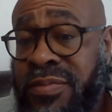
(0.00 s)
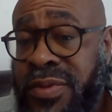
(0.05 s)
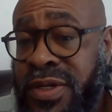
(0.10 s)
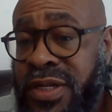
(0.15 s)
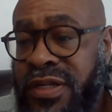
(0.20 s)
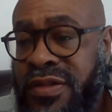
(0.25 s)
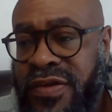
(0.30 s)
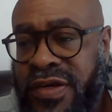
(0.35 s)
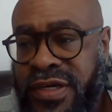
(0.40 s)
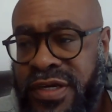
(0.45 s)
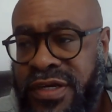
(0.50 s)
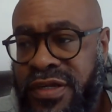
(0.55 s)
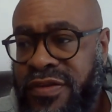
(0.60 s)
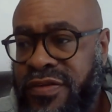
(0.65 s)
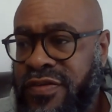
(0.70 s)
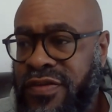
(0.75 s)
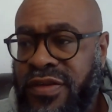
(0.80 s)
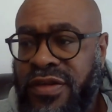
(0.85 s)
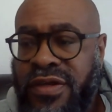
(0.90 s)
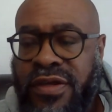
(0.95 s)
minute
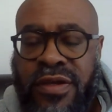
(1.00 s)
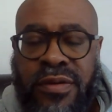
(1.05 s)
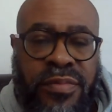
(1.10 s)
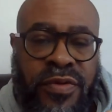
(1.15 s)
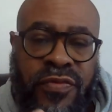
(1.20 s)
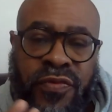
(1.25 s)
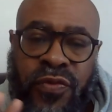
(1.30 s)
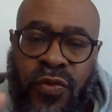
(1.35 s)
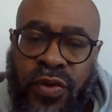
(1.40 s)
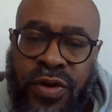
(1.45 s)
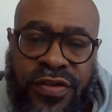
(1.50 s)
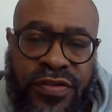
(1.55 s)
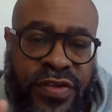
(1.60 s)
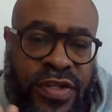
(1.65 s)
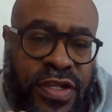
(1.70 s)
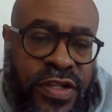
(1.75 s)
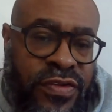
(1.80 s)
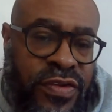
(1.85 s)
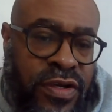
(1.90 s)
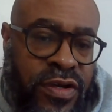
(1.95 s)
tickets before the
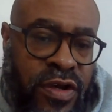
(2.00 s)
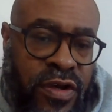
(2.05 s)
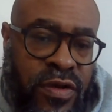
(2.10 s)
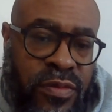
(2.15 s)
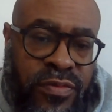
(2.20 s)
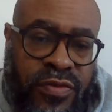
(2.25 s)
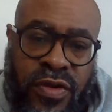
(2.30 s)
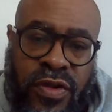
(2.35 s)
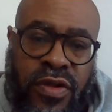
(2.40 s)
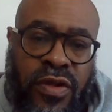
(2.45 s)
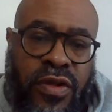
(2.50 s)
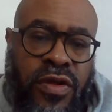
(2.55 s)
season comes